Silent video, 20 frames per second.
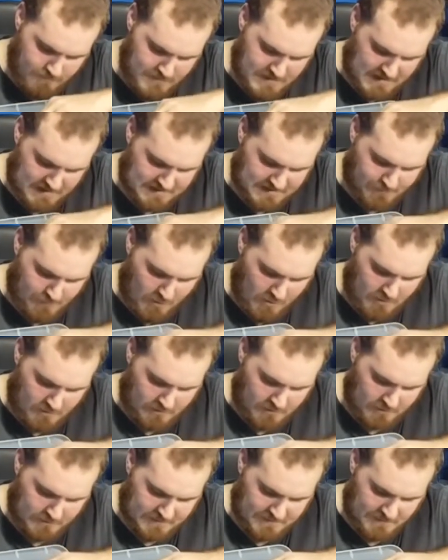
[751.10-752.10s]
dust
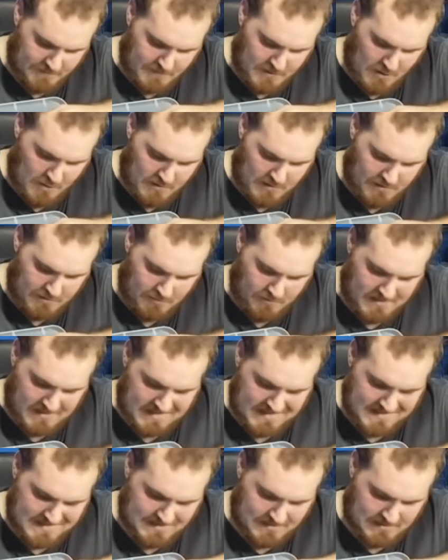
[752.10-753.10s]
particles from going through
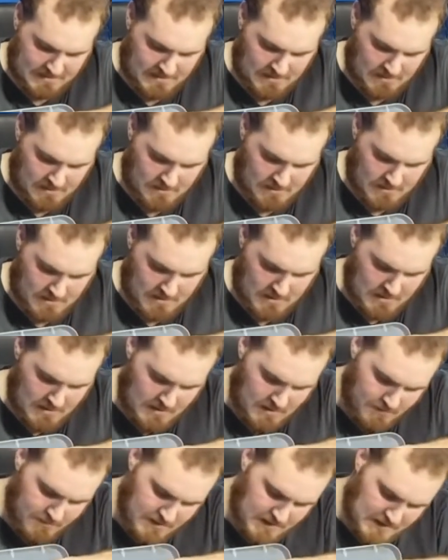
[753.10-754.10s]
easily,
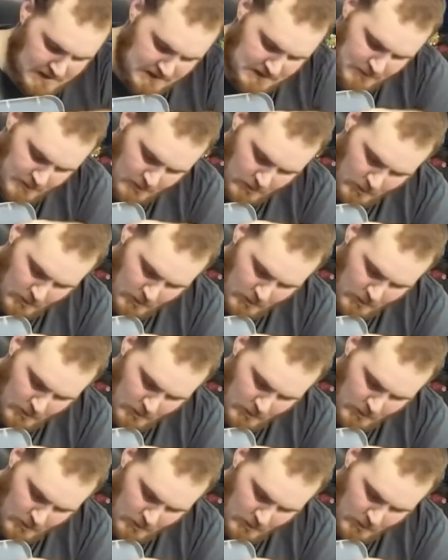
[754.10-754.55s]
because we